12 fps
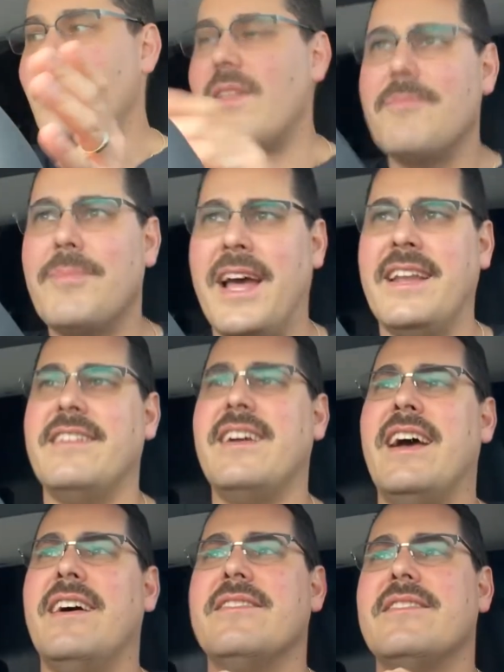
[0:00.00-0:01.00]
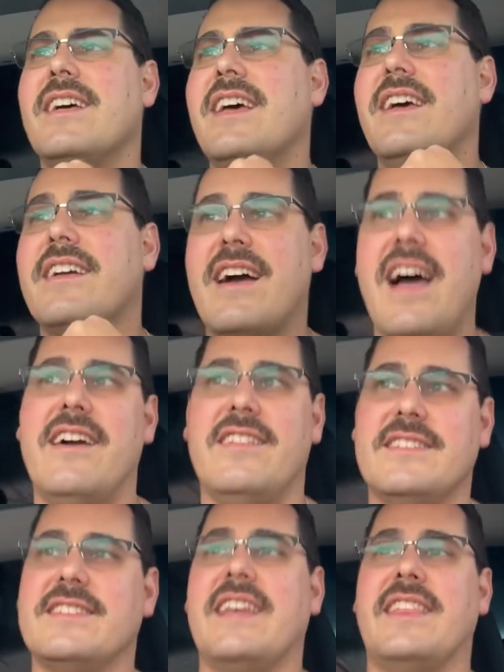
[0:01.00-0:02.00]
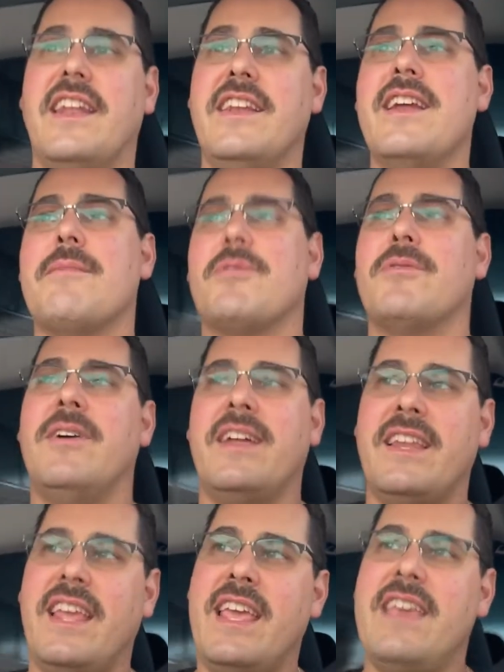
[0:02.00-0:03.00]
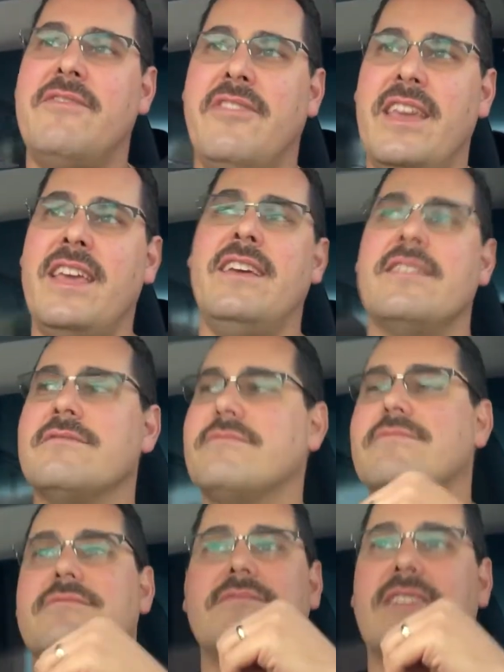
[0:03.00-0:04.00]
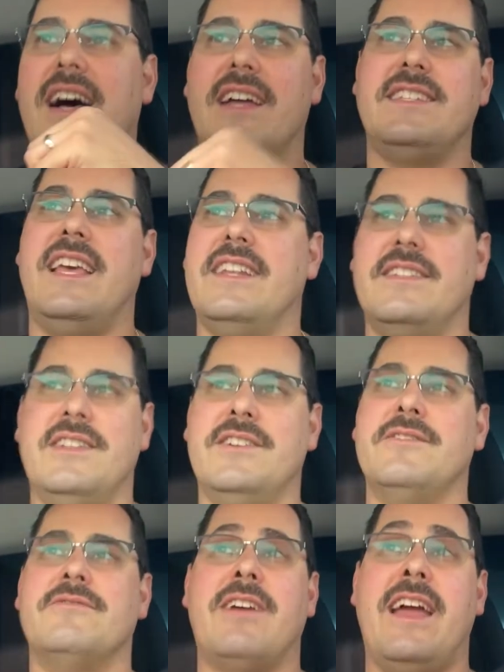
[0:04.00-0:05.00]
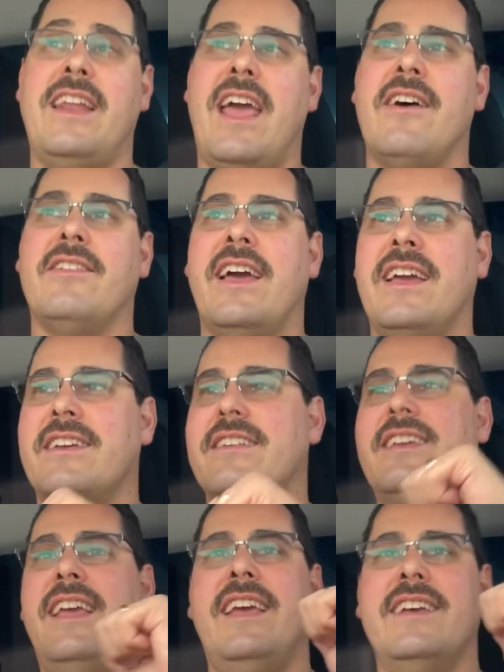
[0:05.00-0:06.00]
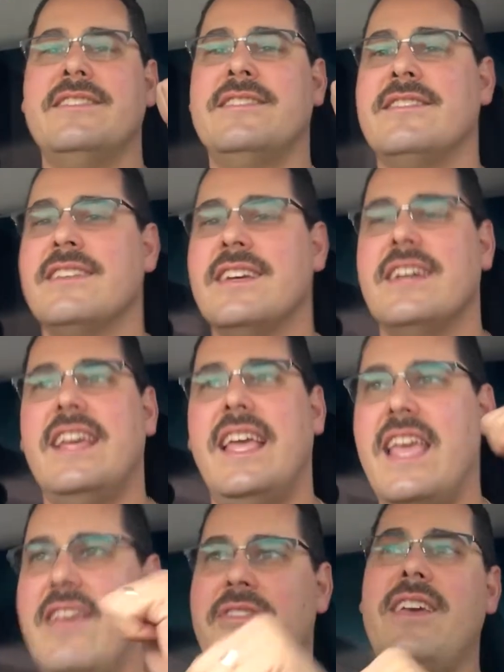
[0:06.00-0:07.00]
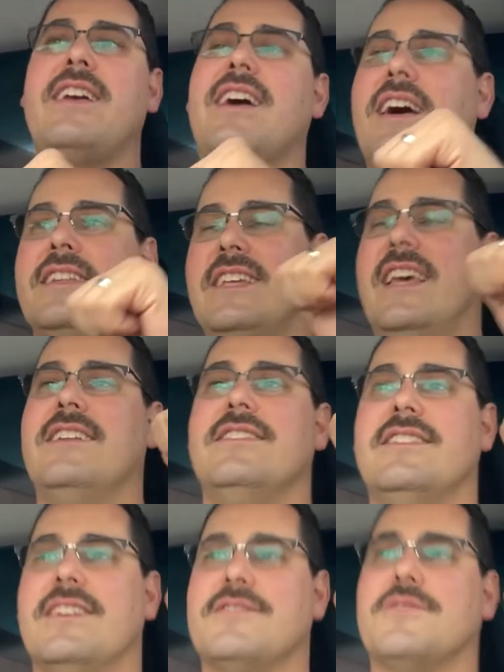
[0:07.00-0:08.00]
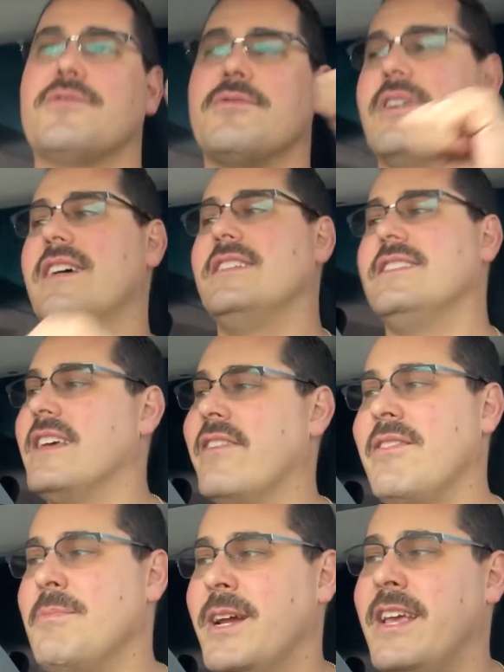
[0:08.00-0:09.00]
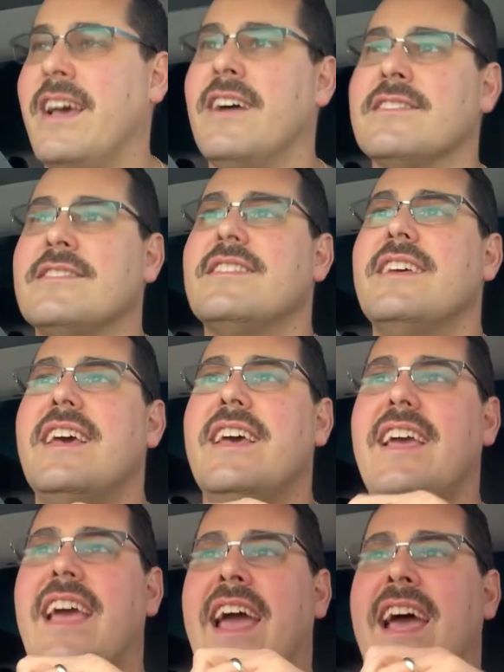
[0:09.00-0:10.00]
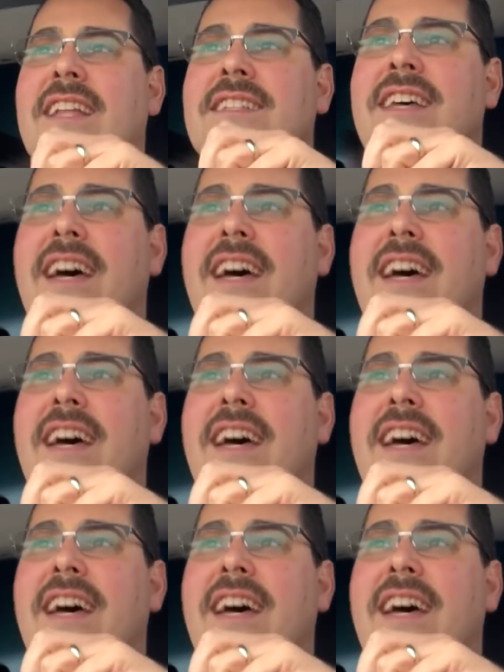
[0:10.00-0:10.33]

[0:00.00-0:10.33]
But Kyle is the #1 EV content dude right now. His EV content just crushes everybody else. And